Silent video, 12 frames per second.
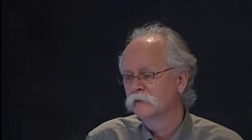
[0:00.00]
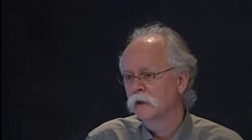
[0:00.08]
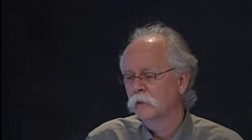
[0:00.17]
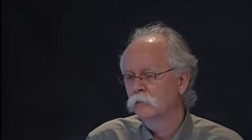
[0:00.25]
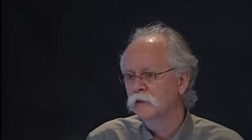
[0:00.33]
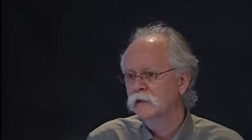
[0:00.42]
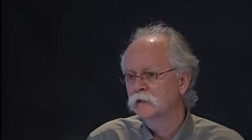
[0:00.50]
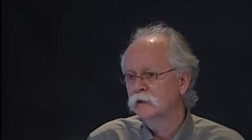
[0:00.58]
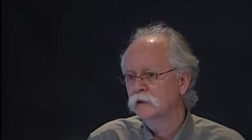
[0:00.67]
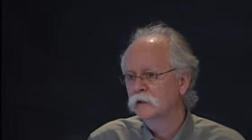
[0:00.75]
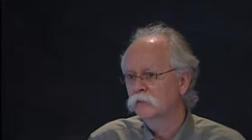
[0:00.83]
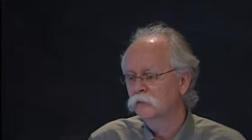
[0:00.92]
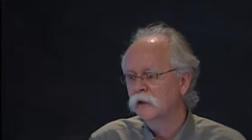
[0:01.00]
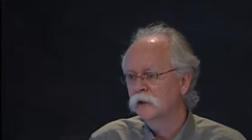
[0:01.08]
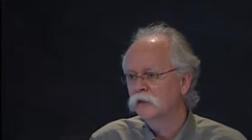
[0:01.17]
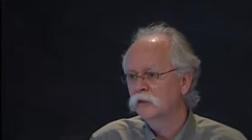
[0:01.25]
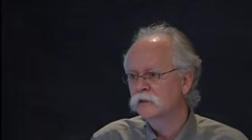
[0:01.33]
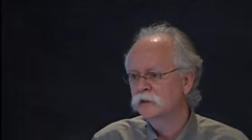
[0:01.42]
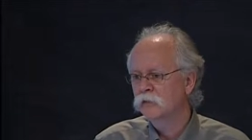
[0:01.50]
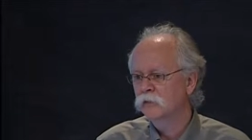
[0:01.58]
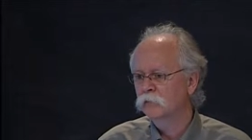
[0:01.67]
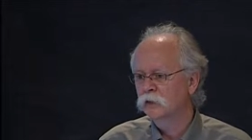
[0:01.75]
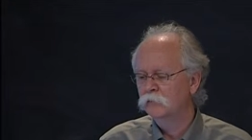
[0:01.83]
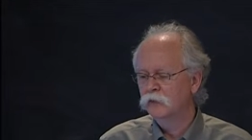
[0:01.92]
And the reason really turns out to
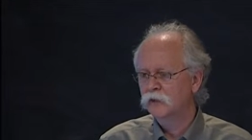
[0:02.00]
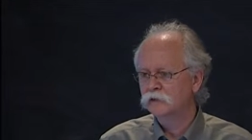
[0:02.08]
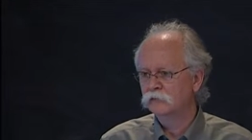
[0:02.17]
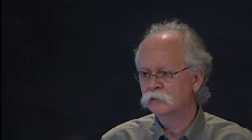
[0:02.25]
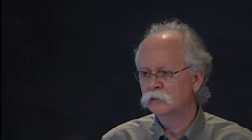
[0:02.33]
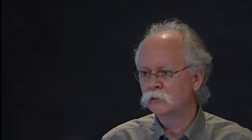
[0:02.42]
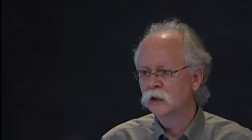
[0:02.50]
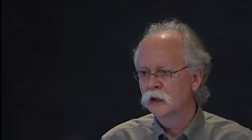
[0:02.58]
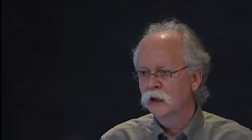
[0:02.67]
be because if you,